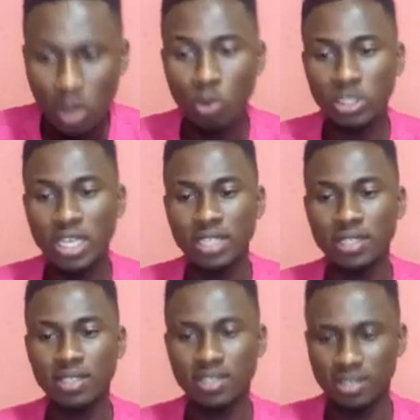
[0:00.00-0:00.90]
Oh, there
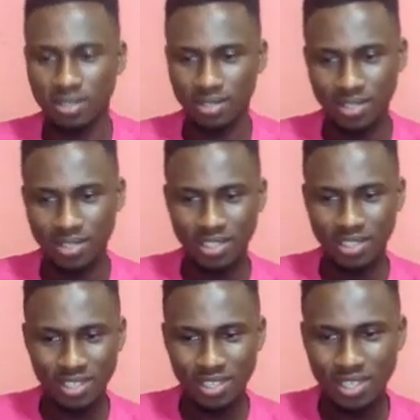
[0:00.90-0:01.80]
it is.
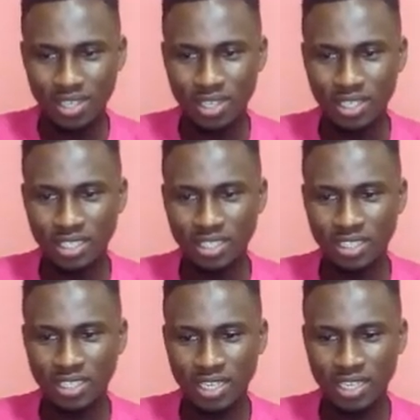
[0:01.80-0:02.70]

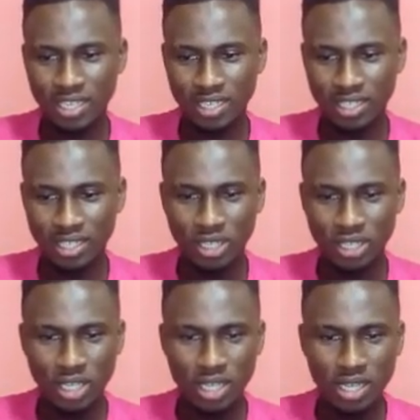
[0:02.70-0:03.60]
There.
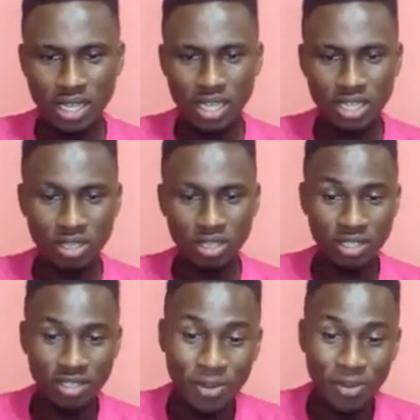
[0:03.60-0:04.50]
You can
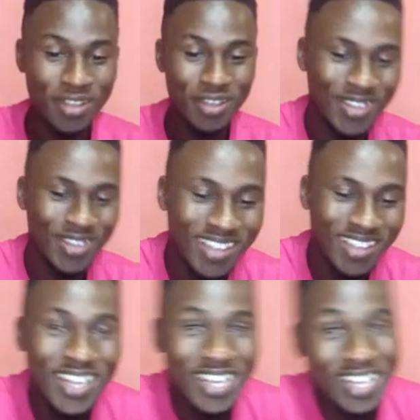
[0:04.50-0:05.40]
see.
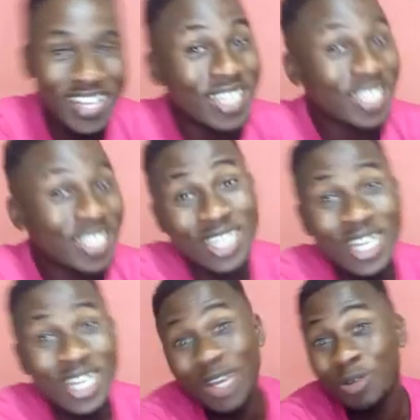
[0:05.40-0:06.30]

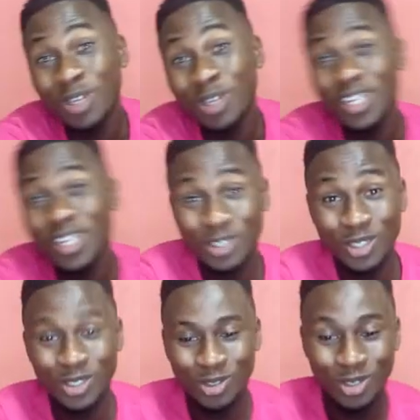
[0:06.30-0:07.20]
That's how we learn
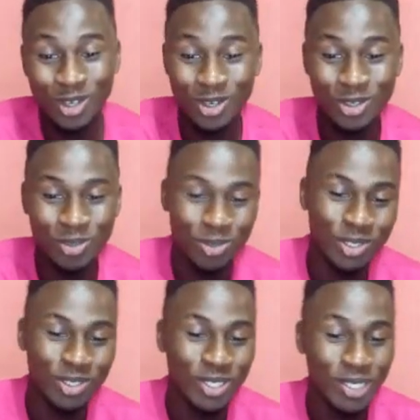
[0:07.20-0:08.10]
things on the Linux
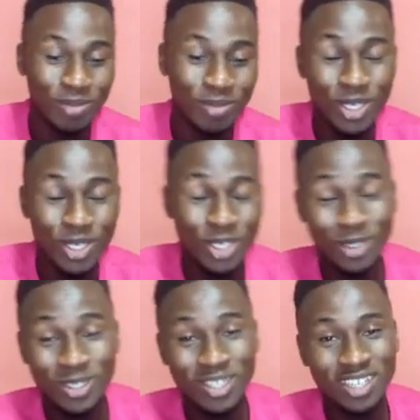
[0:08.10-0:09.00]
operating system.
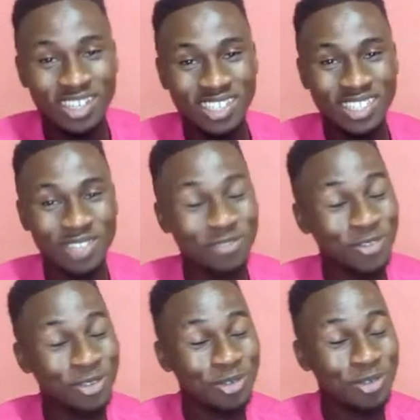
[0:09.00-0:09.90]
Just click around and
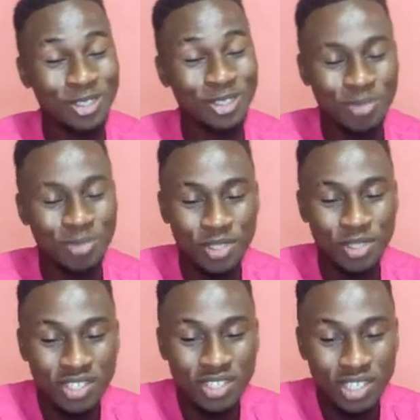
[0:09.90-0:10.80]
fiddle with the system a
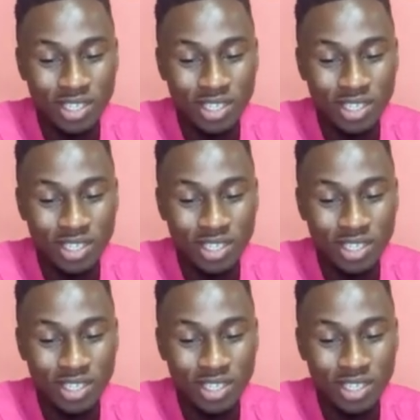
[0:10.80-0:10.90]
bit,